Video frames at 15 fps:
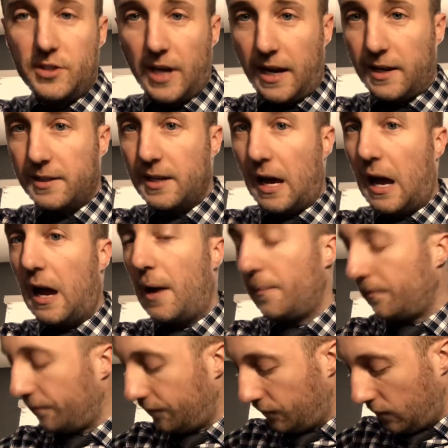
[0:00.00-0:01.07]
2nd time,
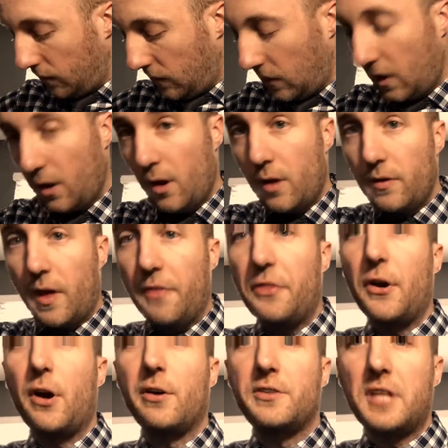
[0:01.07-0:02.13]
then
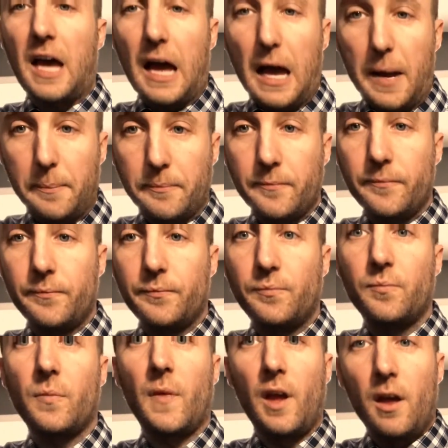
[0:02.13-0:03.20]
3rd time,
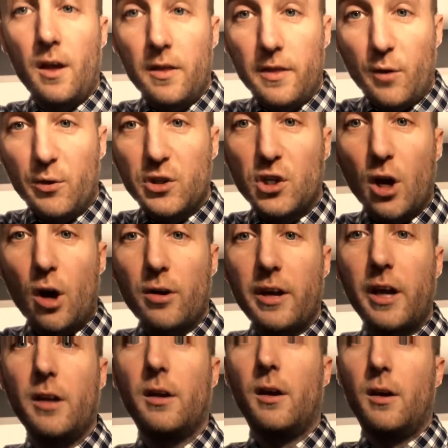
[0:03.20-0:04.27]
and we choke
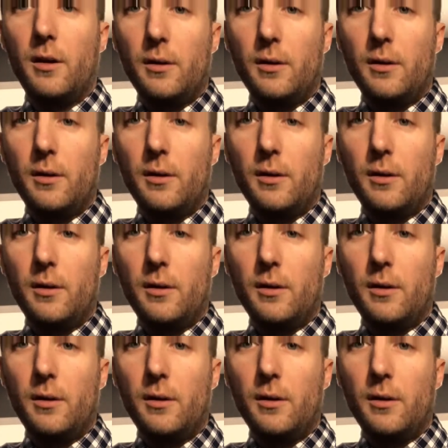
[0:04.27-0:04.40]
it.